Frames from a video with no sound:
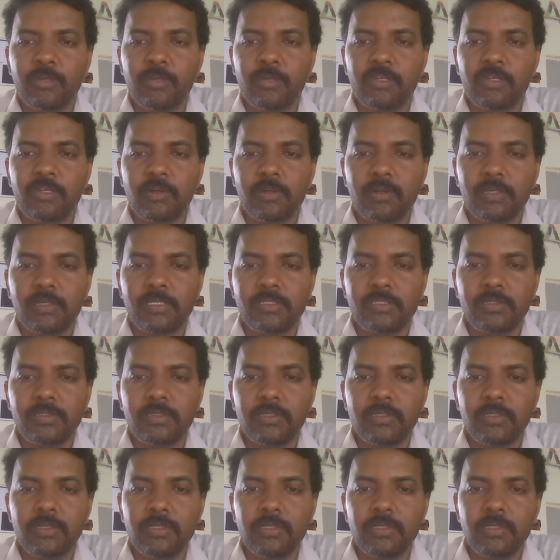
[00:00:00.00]
by
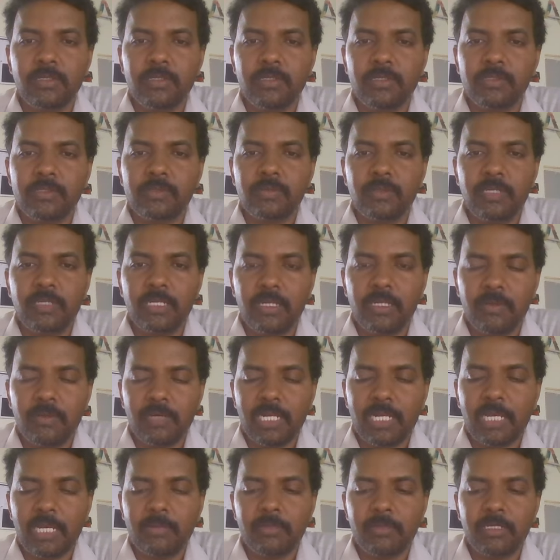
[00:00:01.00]
tolerance. So in
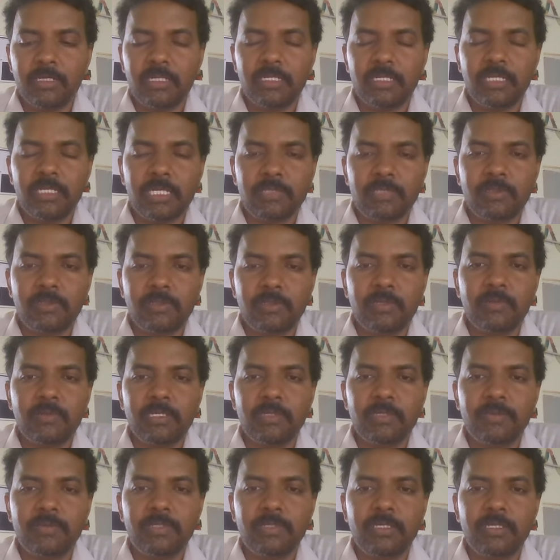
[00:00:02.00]
our laboratory, actually,
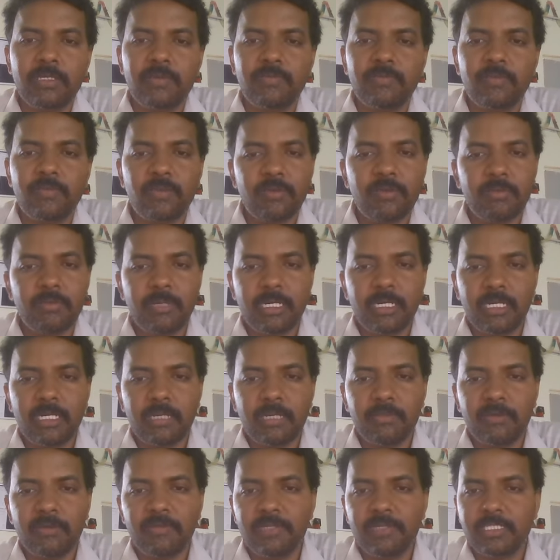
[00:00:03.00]
we are using a four band
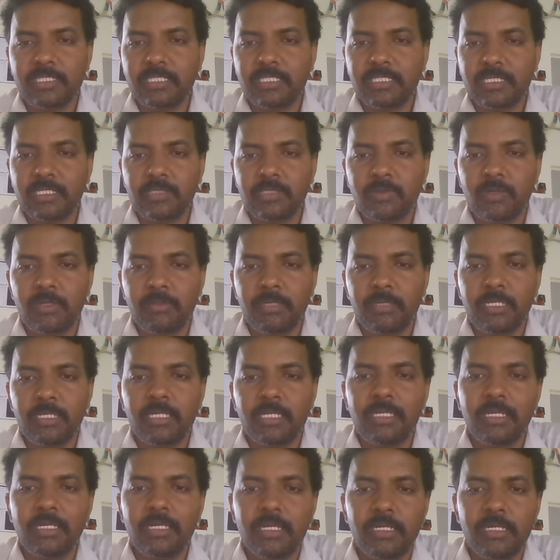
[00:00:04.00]
type of resistors only.
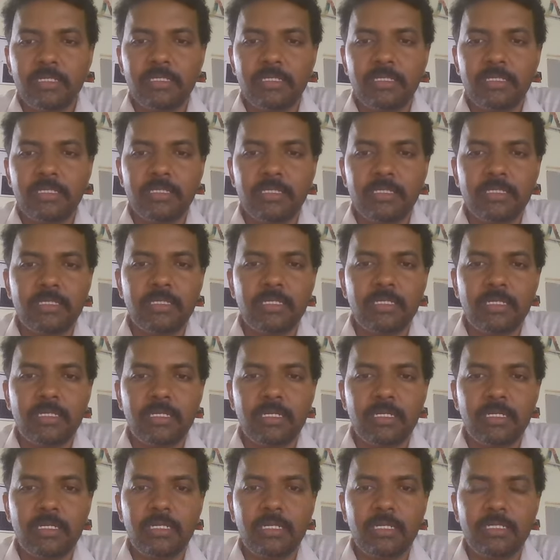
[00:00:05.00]
In industries
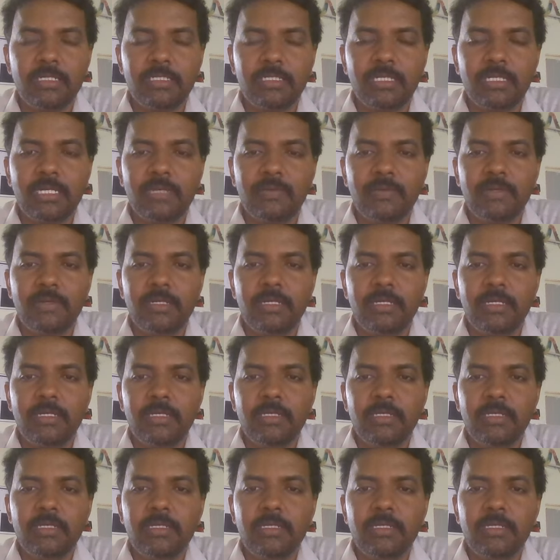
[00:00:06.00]
or industry level,